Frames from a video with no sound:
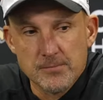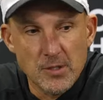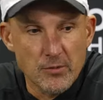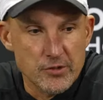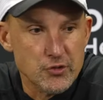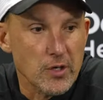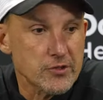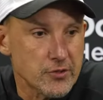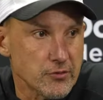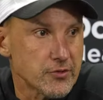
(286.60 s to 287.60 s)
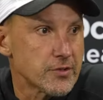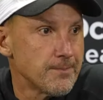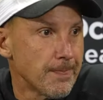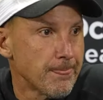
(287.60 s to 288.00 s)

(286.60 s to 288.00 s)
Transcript: you know, the structure's